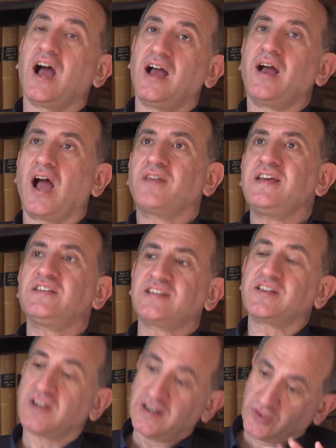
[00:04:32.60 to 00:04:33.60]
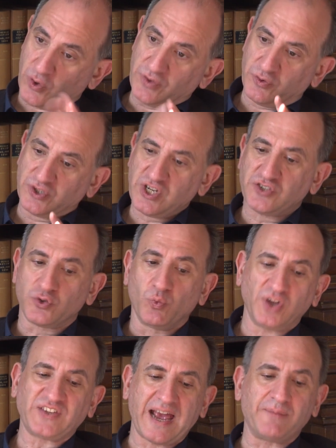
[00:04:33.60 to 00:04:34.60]
if it isn't I, I think satire is going through a change. So
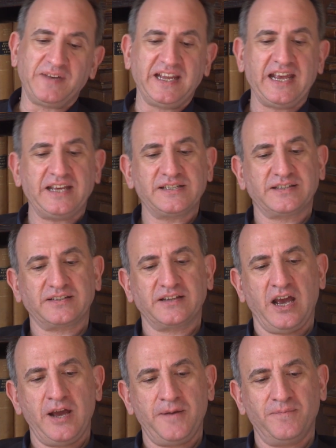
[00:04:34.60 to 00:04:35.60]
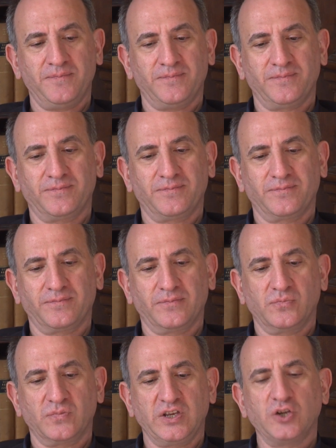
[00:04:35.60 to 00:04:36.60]
what's happening is, um,
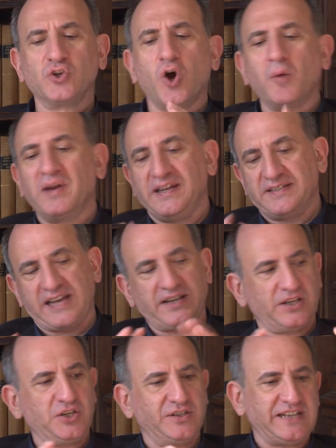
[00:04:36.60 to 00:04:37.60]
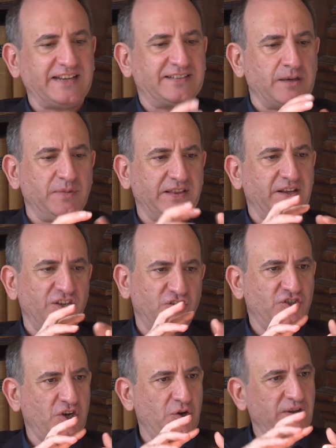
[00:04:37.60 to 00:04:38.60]
you know, normally in satire you take something that is
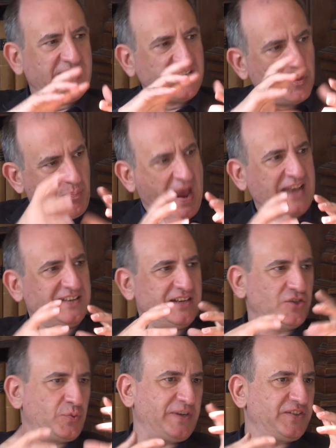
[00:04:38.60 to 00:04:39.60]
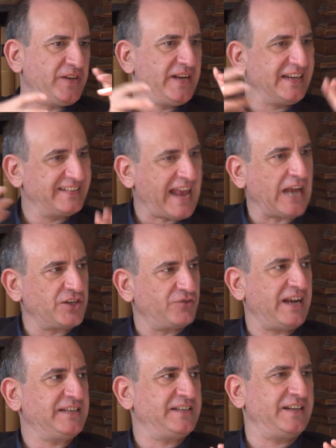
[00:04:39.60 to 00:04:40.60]
true and then you bend it and twist it and
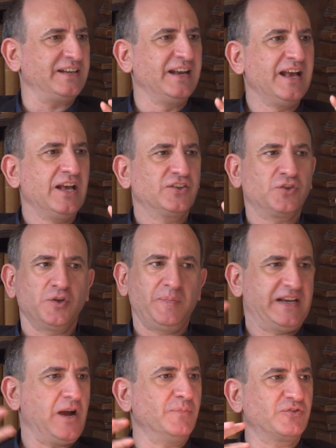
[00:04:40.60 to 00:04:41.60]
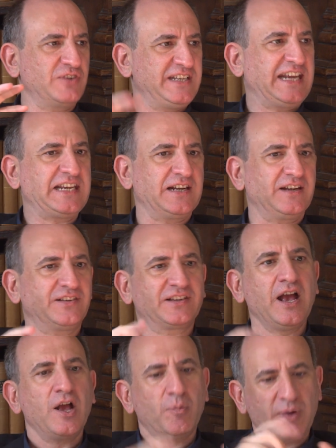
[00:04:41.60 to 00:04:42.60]
exaggerate it so that it becomes ridiculous.
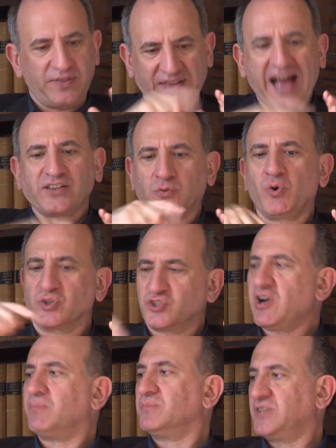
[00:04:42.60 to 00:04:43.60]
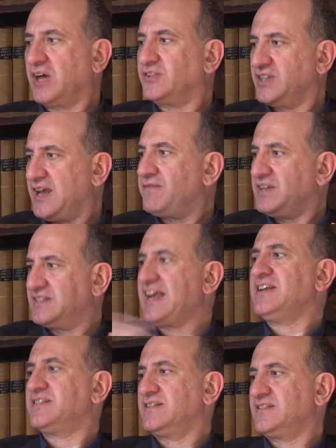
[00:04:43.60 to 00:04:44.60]
But that's what Trump does in every
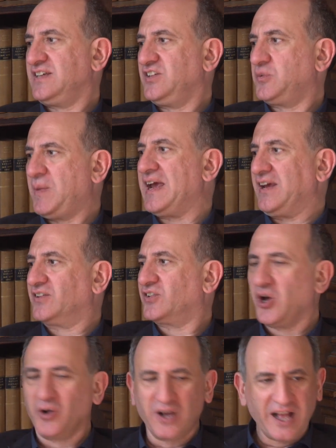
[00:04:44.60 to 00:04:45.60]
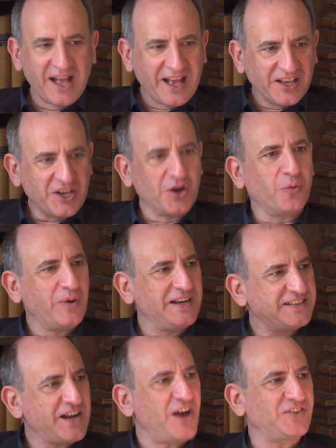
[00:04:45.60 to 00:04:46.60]
sentence he speaks. So, you know, when he
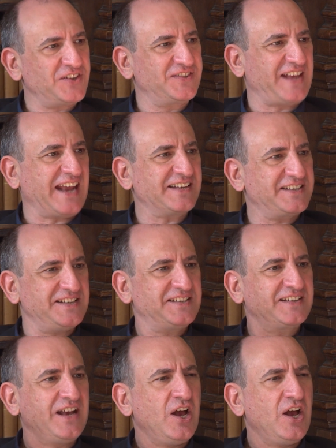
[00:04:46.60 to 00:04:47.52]
starts a sentence,